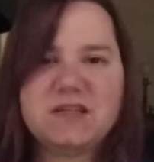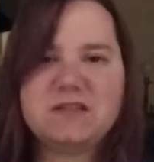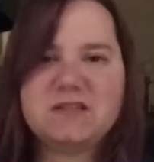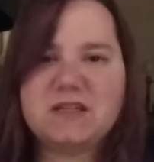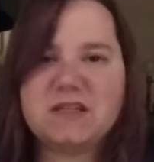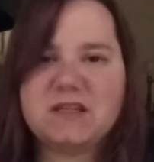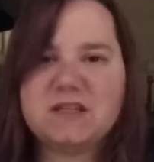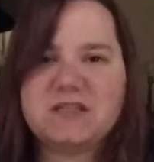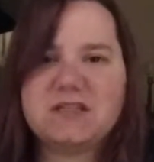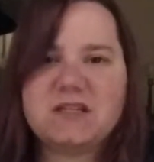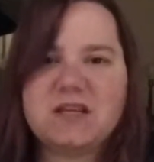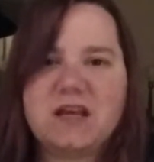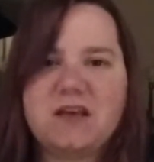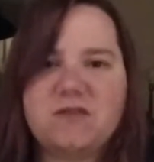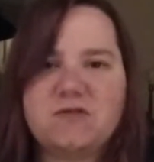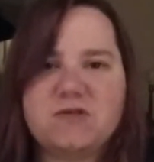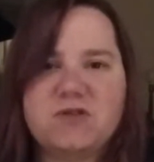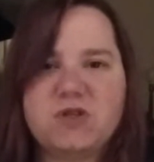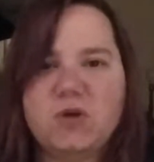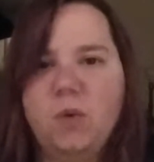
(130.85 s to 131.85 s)
and this
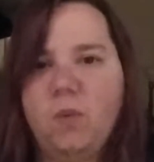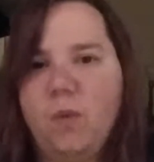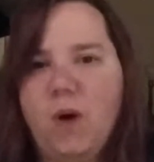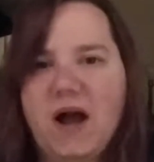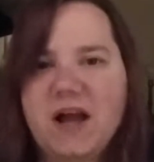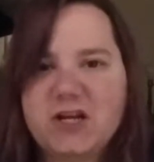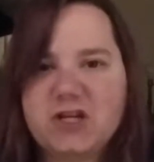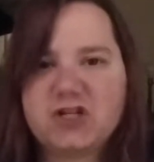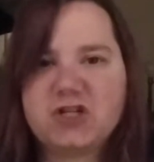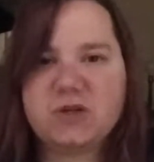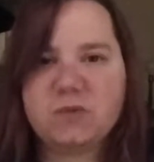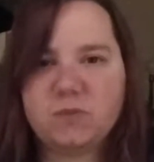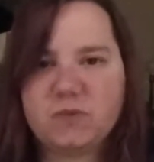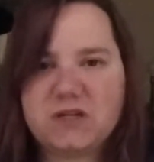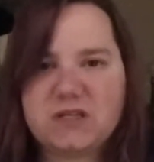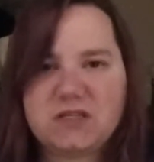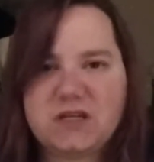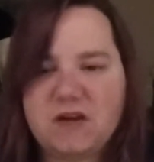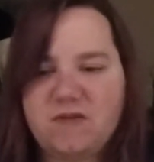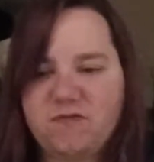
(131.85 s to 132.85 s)
together, so why shouldn't we
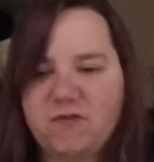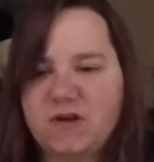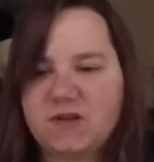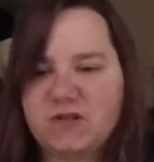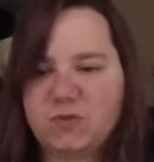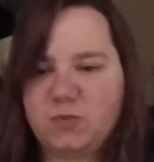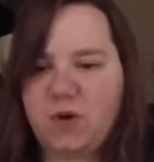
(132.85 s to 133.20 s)
stay friends?